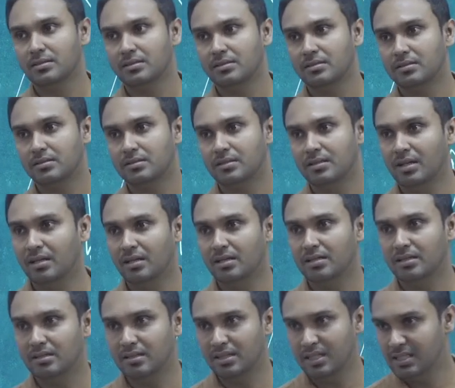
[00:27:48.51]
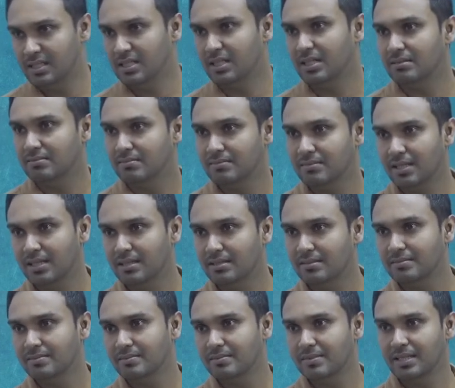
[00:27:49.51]
300. Easy, right?
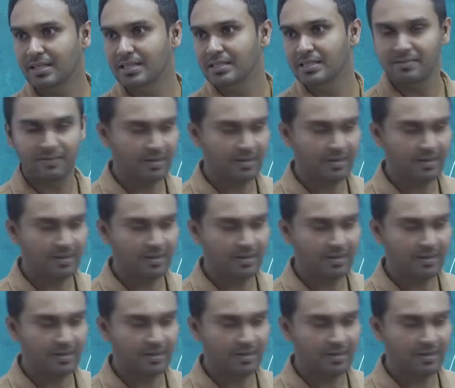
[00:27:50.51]
Easy way of